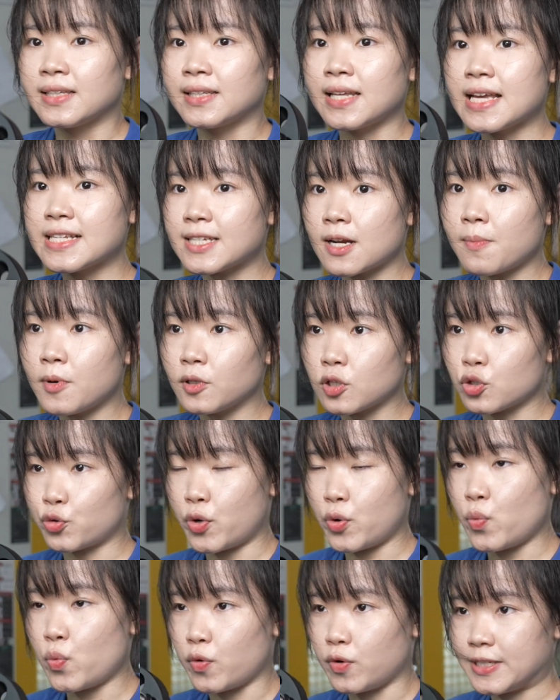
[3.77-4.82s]
Tesla Model
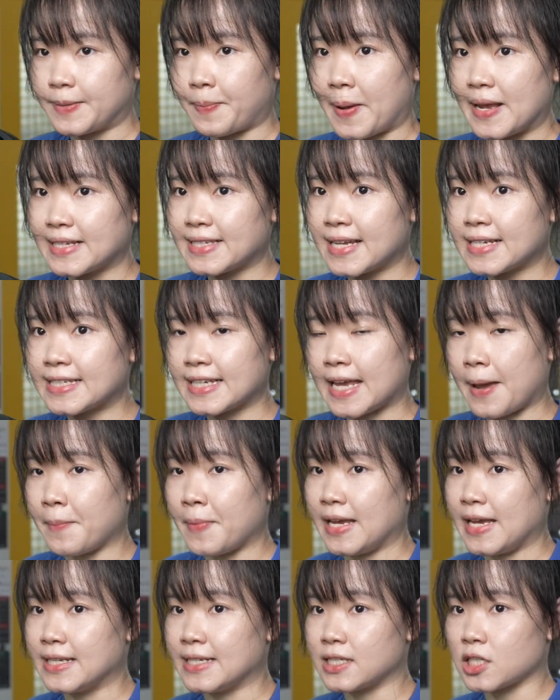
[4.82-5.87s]
3 wheel spacers can
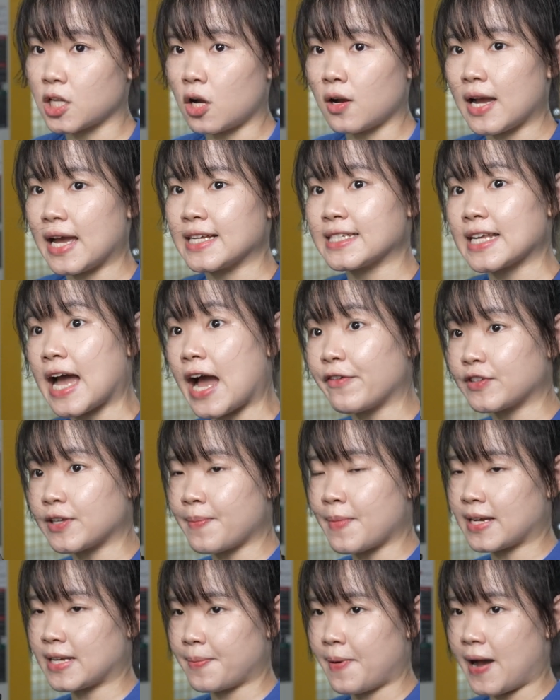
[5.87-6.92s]
be installed as
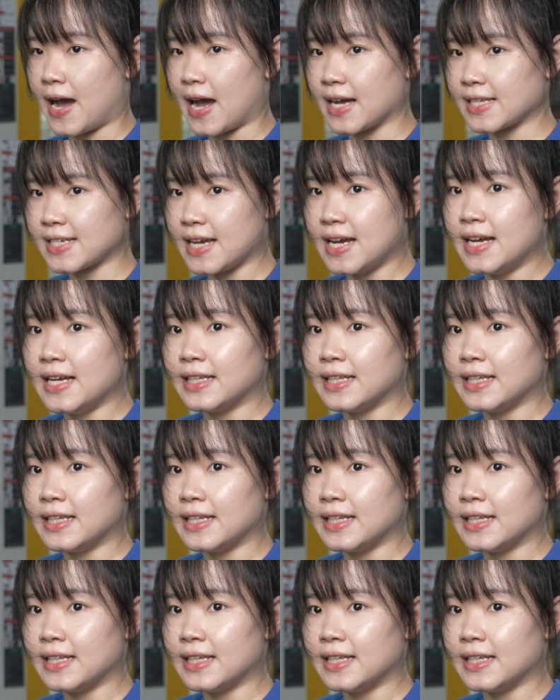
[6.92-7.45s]
aftermarket parts.